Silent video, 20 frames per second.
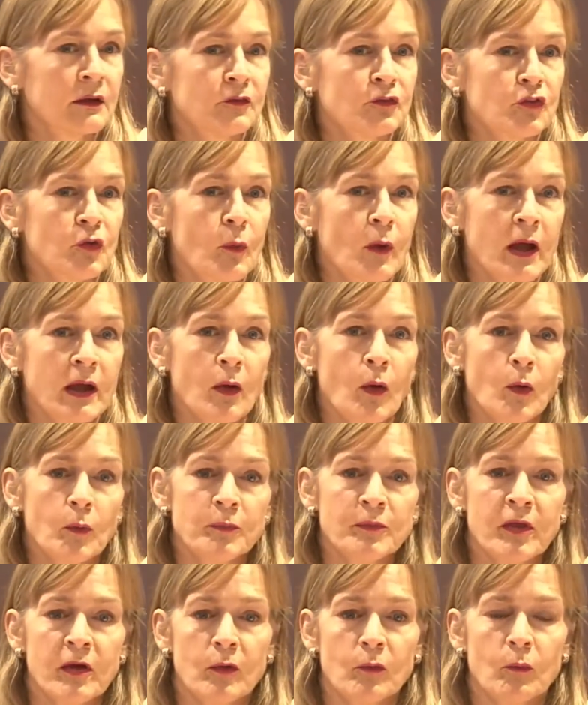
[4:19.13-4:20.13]
So I
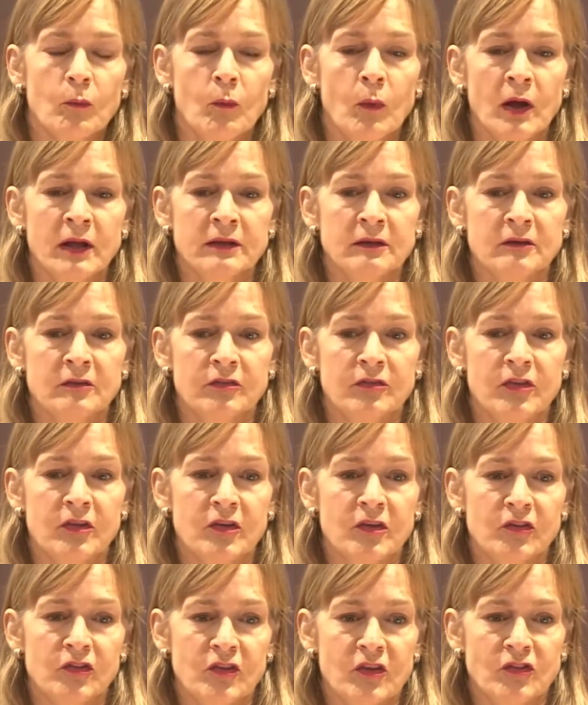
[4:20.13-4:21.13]
hope that one of
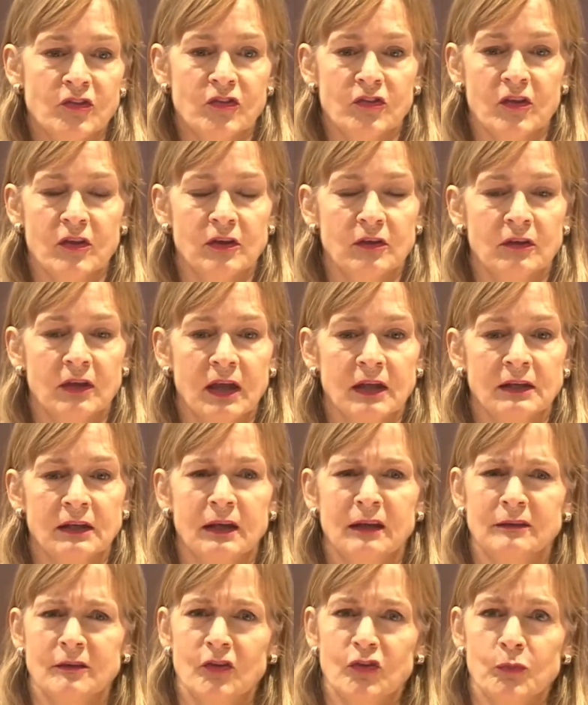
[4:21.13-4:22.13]
the senses that you're
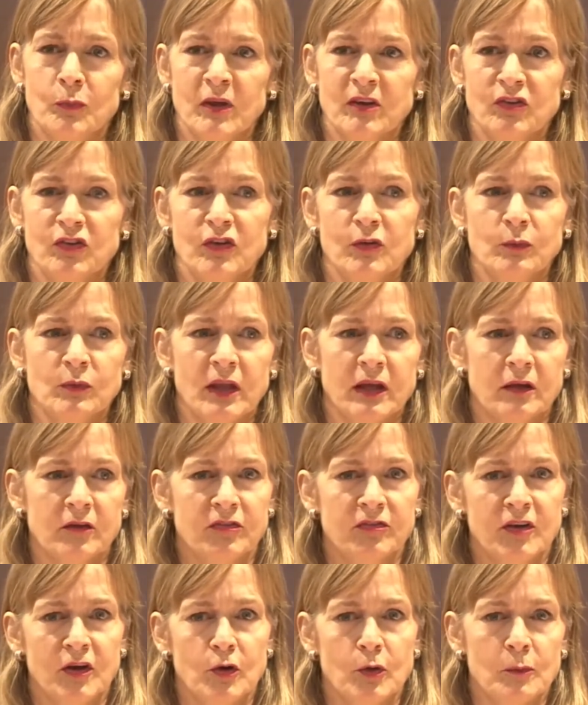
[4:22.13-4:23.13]
getting, and this might seem like a
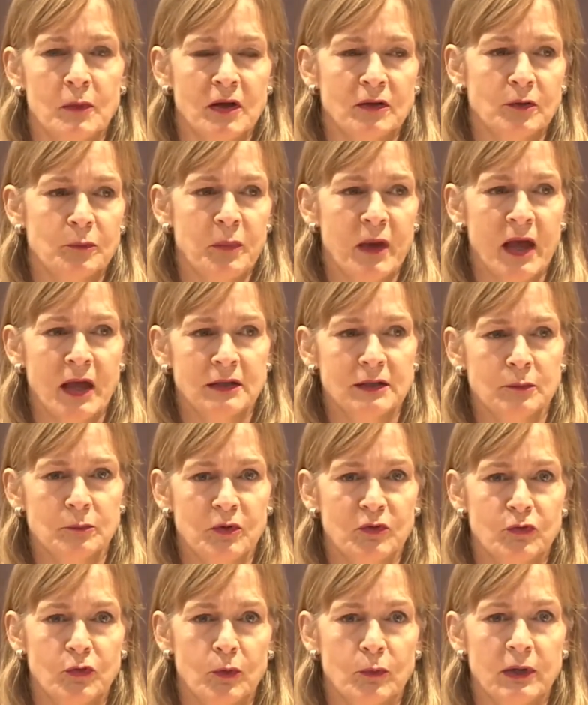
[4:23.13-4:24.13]
fair amount of padding
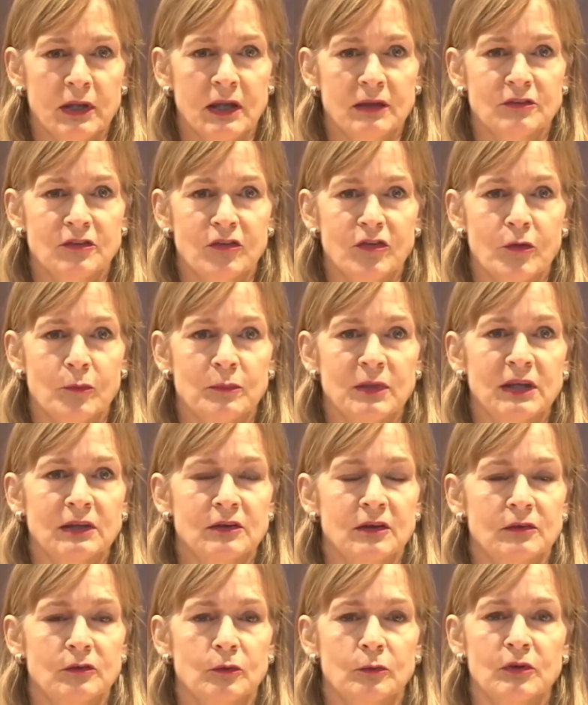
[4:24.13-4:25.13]
before we get to the
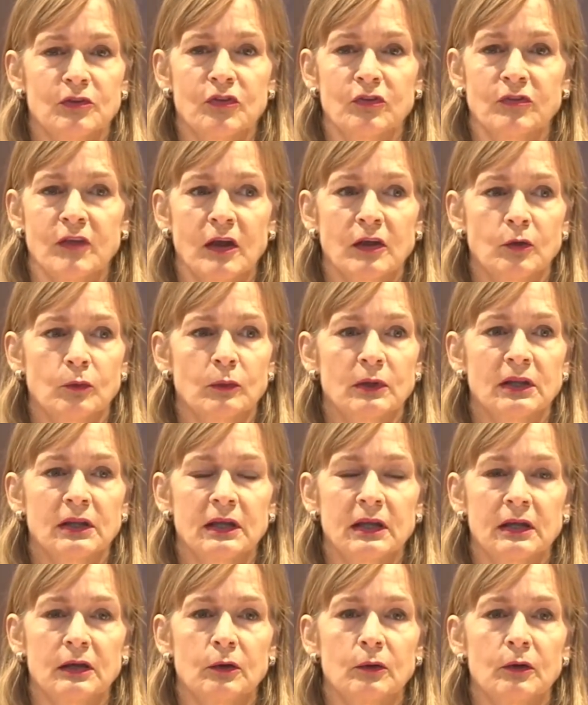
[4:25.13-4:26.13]
meat, and the reason that you're
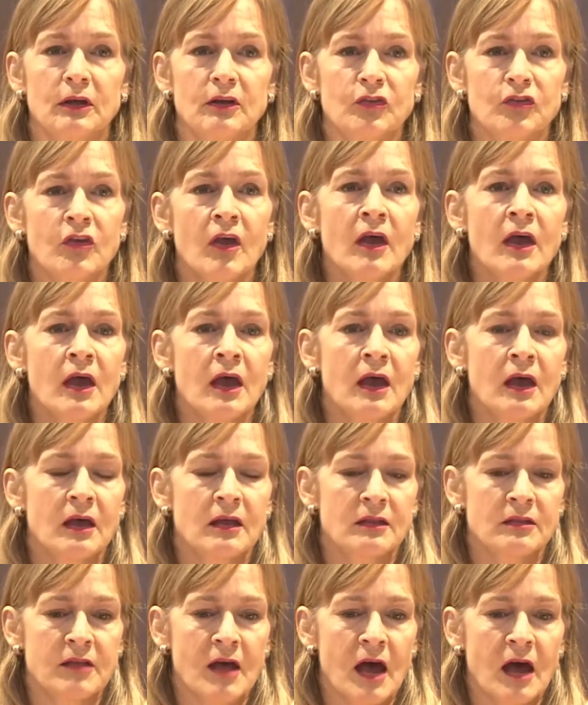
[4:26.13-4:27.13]
really here is
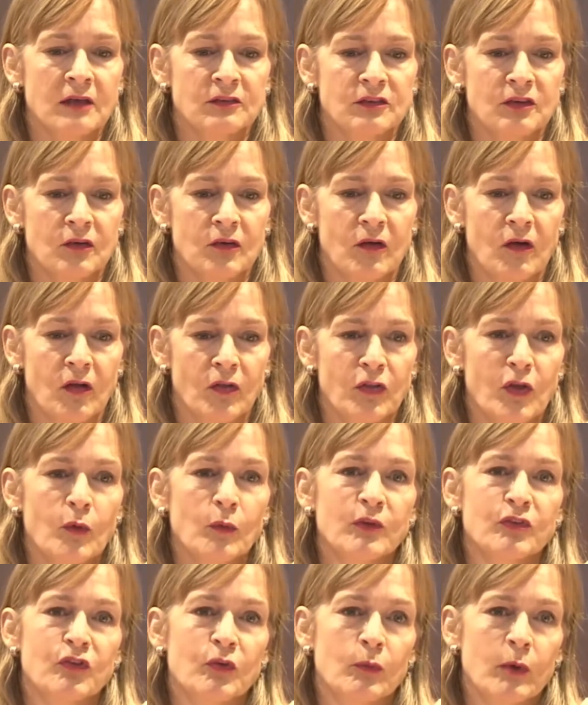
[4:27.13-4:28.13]
that
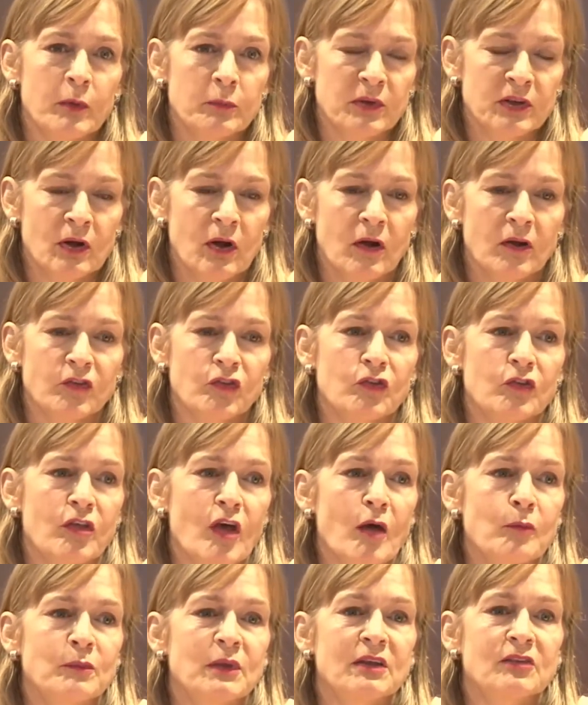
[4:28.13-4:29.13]
although it's a webinar, so
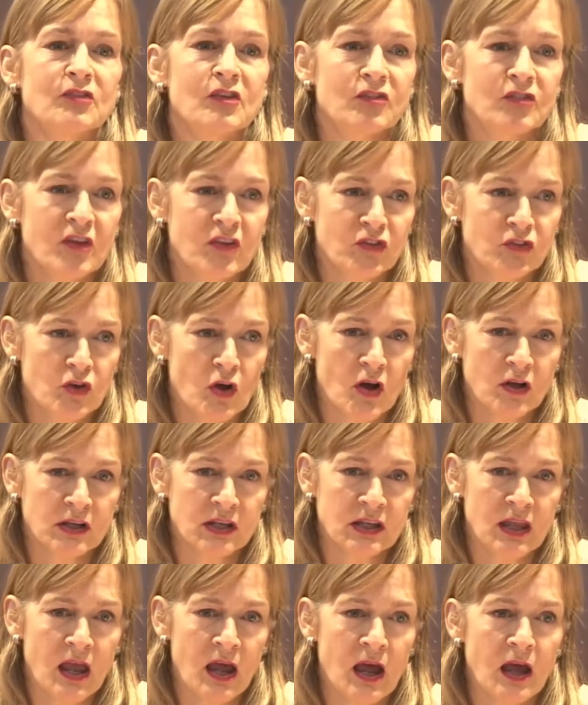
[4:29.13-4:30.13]
that means it's us
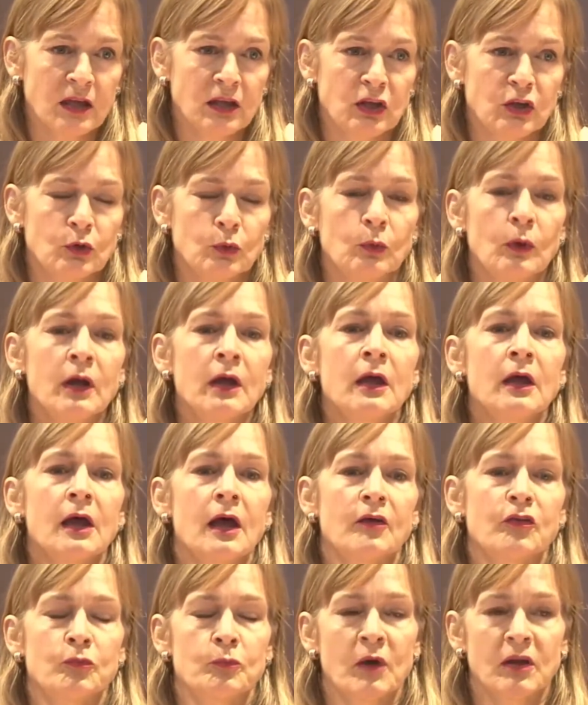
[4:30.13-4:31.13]
talking at you,
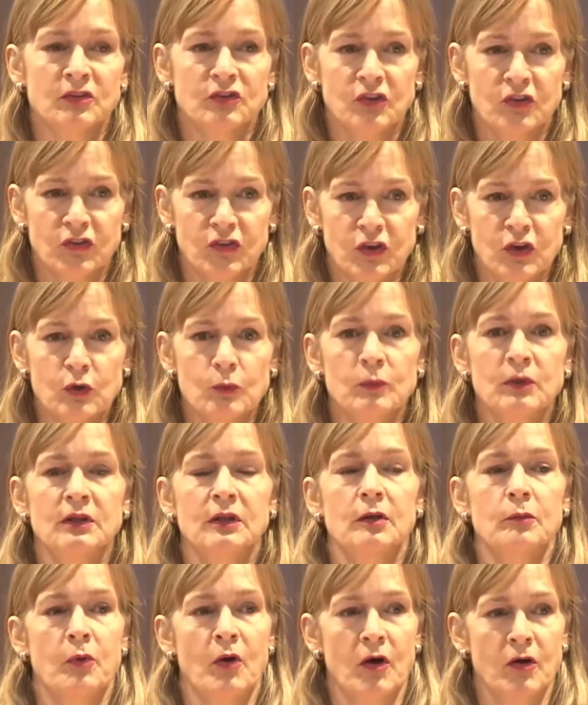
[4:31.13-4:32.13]
as much as
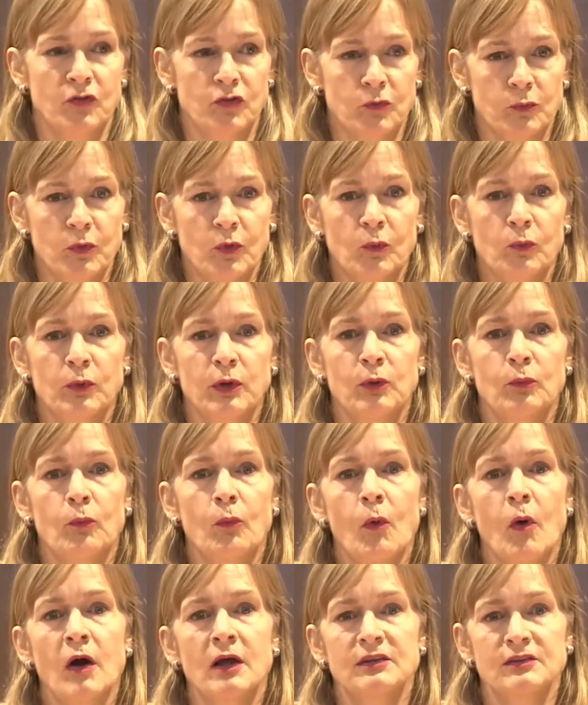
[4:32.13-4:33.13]
humanly possible, we
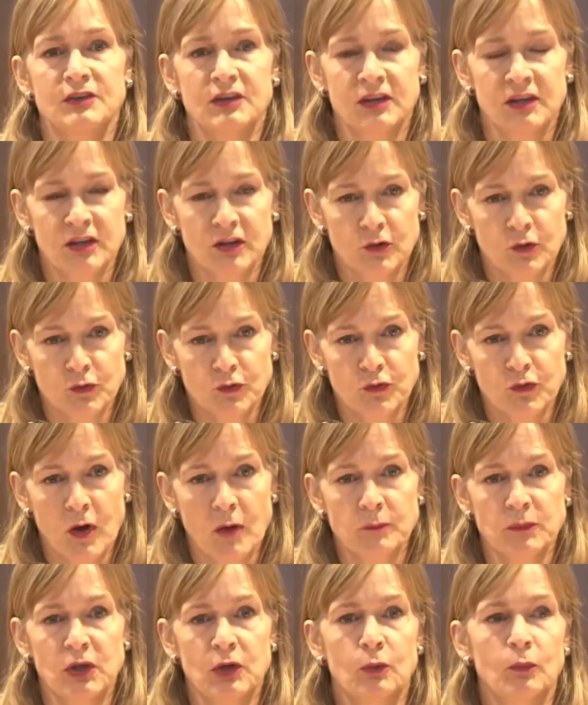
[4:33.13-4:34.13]
want to hear
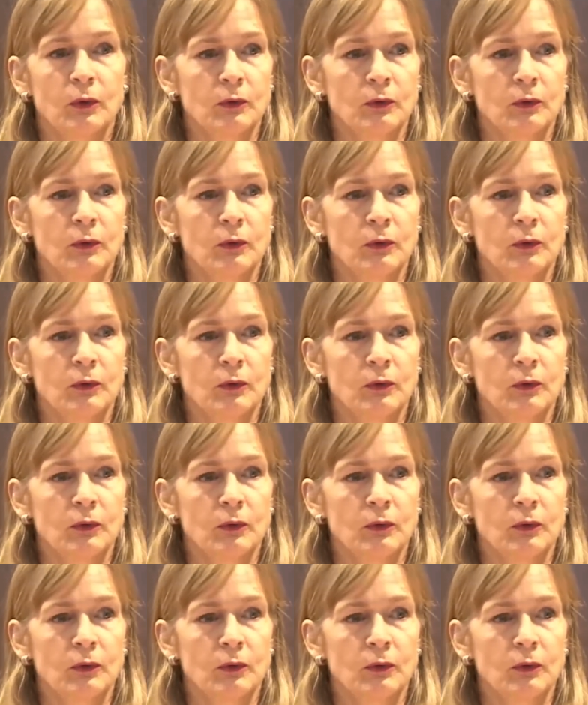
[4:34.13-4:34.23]
from you.